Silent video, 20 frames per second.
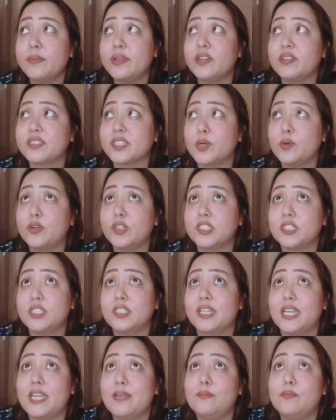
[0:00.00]
because I
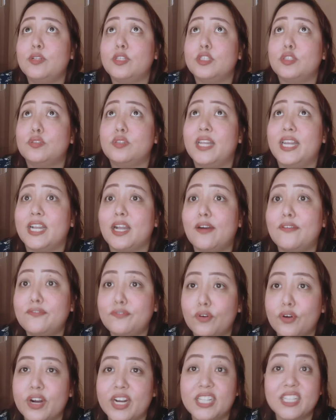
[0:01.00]
wasn't able to like
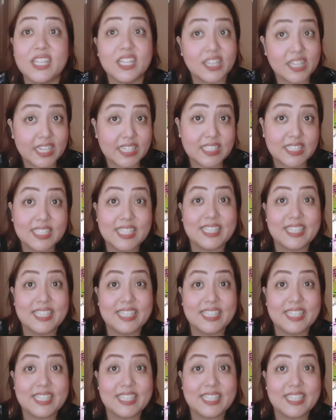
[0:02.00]
afford the things